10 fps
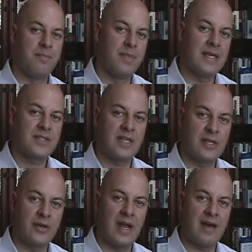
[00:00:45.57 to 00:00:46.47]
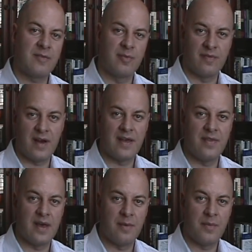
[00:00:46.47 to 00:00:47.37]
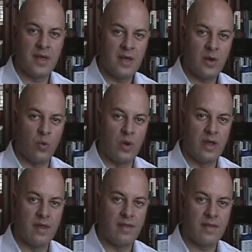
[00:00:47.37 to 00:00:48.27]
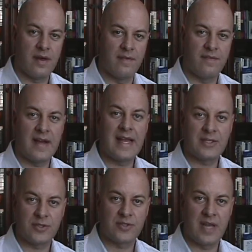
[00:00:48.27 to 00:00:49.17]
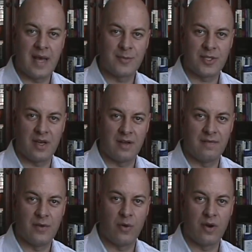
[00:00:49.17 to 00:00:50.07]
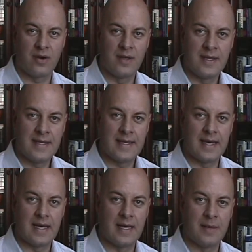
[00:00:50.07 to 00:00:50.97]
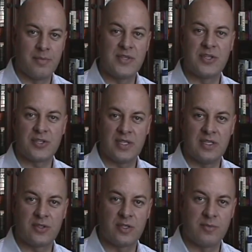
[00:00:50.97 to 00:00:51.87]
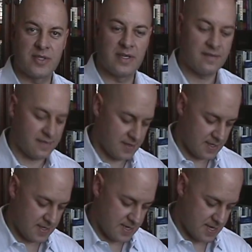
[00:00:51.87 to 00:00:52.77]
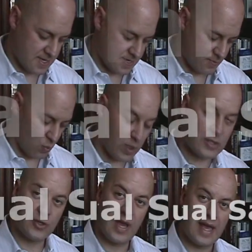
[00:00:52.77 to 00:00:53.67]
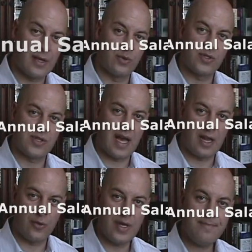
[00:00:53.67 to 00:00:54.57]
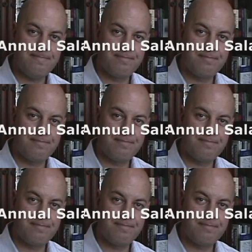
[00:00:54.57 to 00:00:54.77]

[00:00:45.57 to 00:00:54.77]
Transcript: basically you're going to have to provide them with a financial snapshot of your position in terms of what is your annual salary.